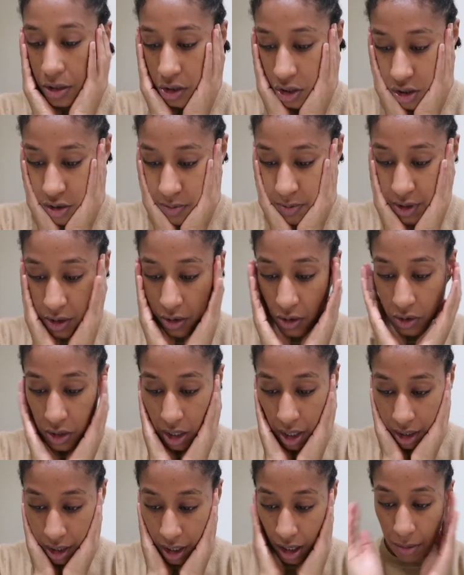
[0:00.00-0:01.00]
just because
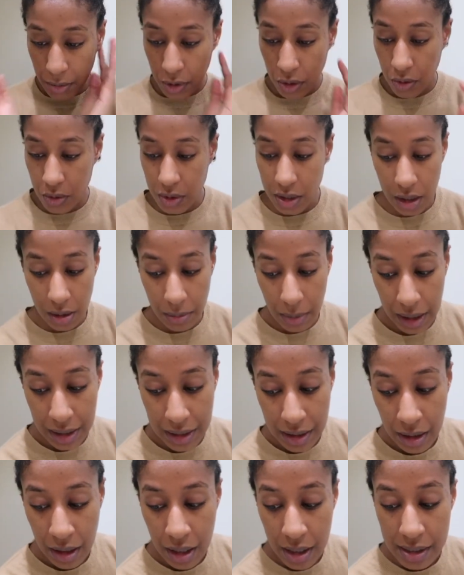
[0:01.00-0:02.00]
I am using
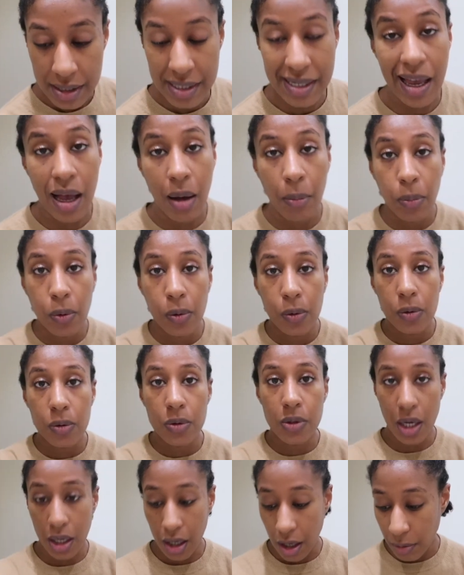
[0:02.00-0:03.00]
my
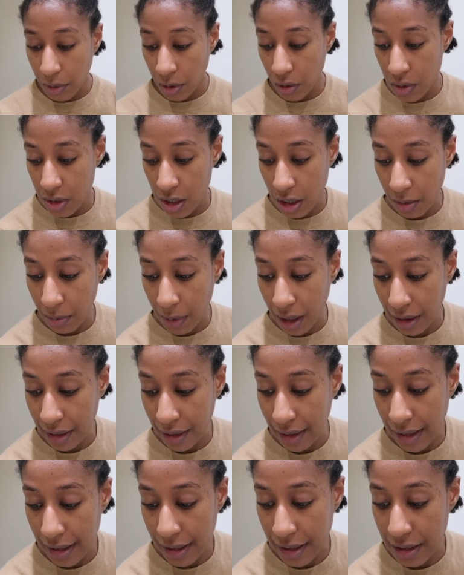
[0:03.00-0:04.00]
samples, I am using my
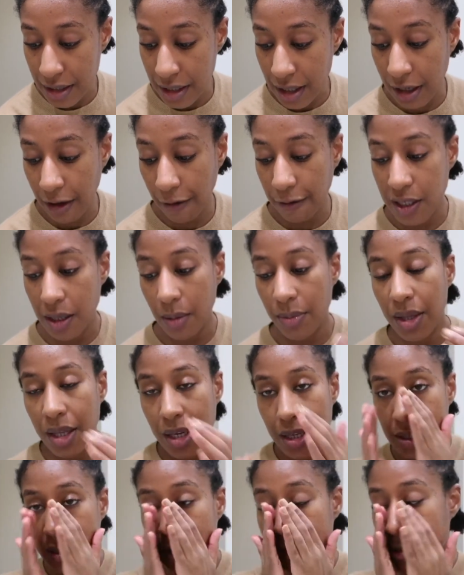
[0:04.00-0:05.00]
things, and if something
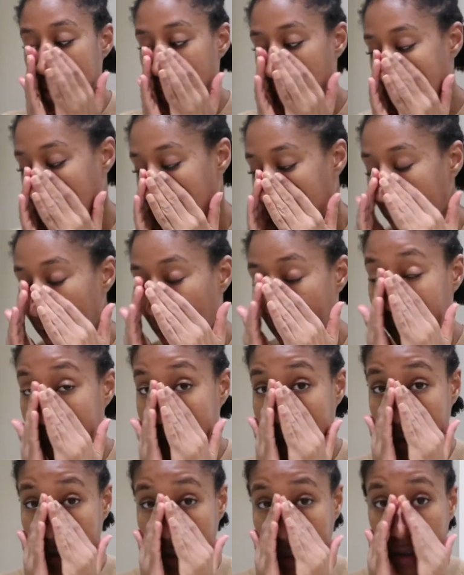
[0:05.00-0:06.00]
is expired, I
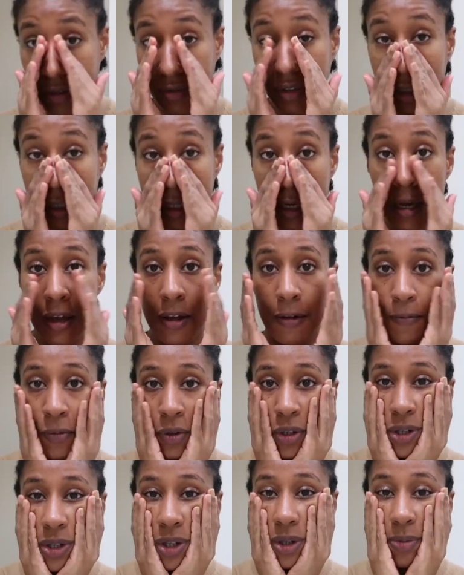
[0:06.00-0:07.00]
get rid of it.
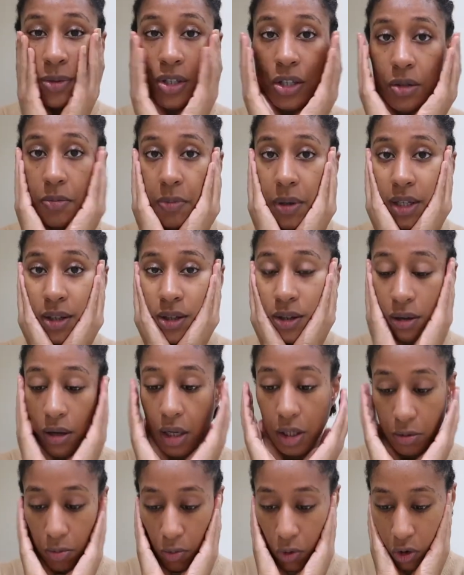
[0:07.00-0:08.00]
So I'm just being a
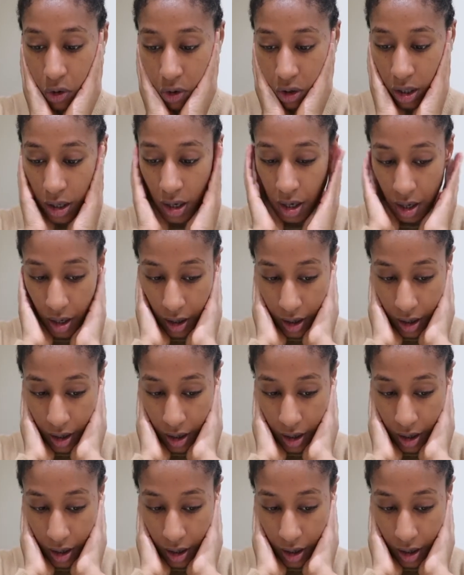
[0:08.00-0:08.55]
lot more